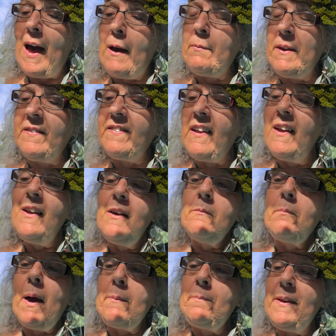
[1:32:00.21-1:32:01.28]
habits
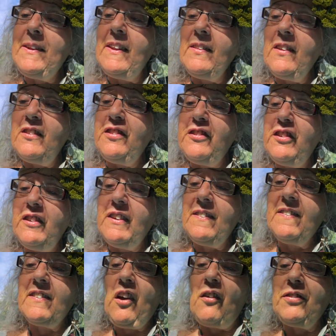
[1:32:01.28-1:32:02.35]
by bidding their
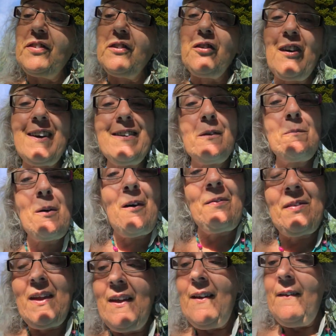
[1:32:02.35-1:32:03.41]
students concentrate
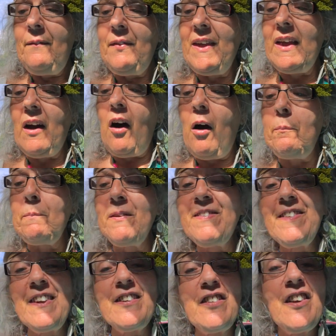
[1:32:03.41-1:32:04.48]
upon the
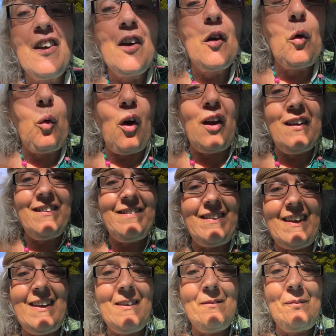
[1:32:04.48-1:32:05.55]
opposite
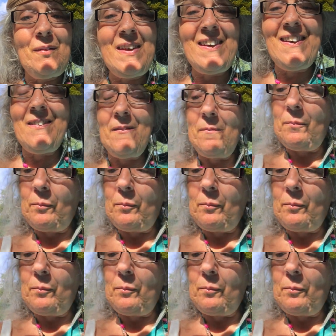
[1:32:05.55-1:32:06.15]
quality. Yeah.